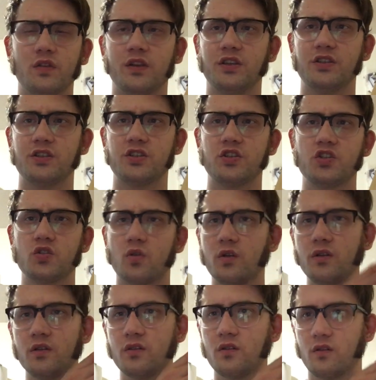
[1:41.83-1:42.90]
They just
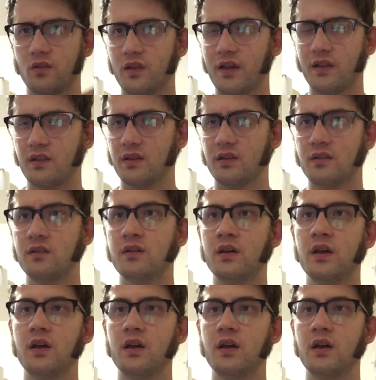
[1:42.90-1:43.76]
shorten or lengthen